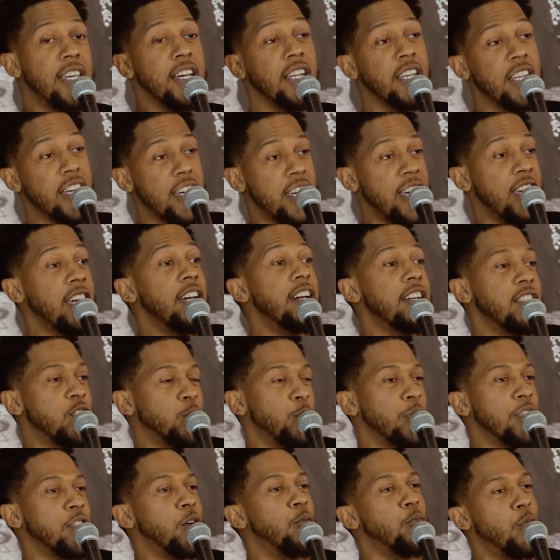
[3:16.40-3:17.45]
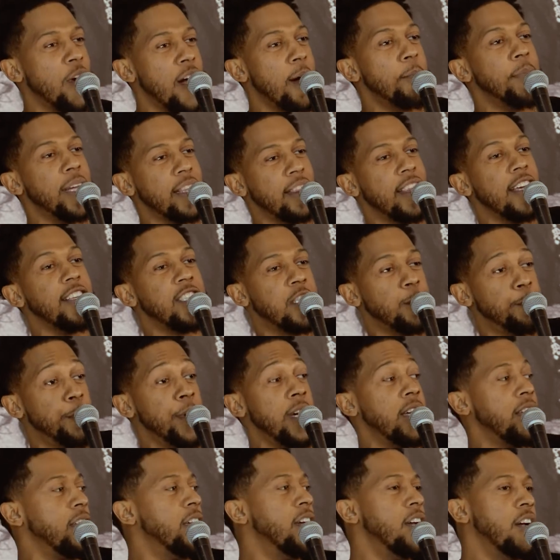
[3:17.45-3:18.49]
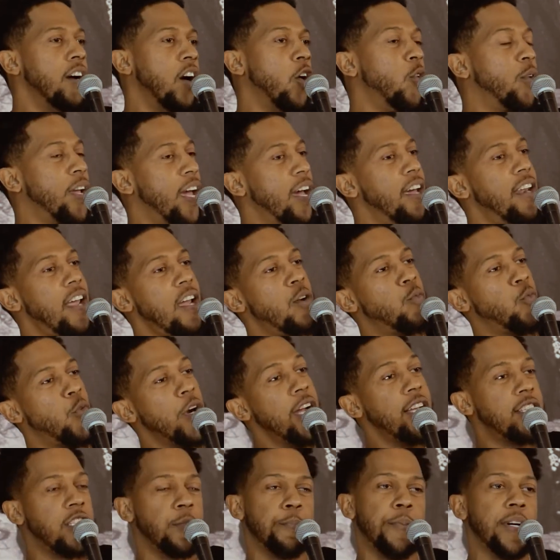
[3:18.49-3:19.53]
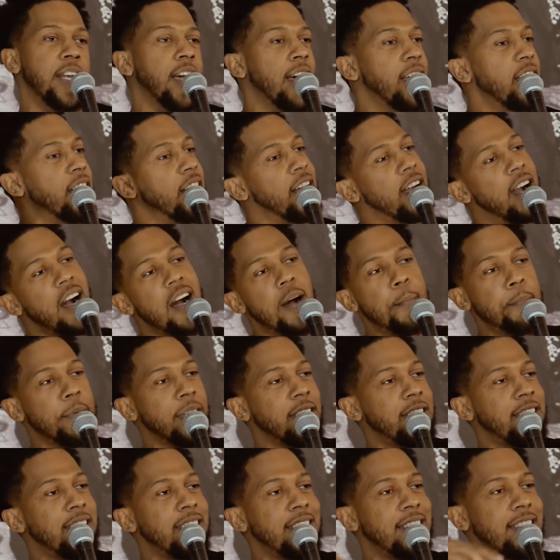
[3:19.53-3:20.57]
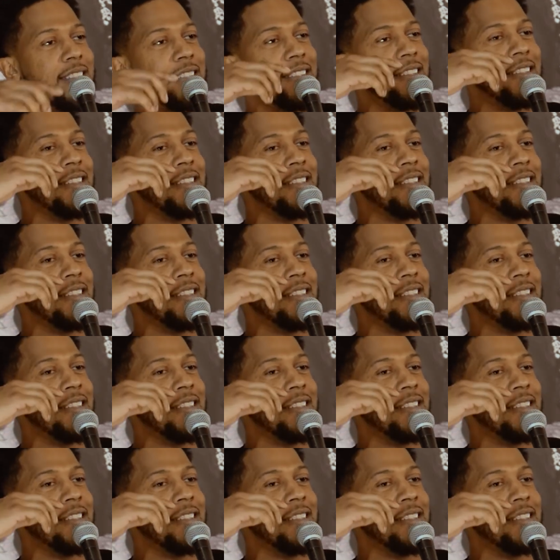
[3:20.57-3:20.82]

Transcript: killing kids with the rhyme that they spit. Okay, they rich, but ain't accomplishing.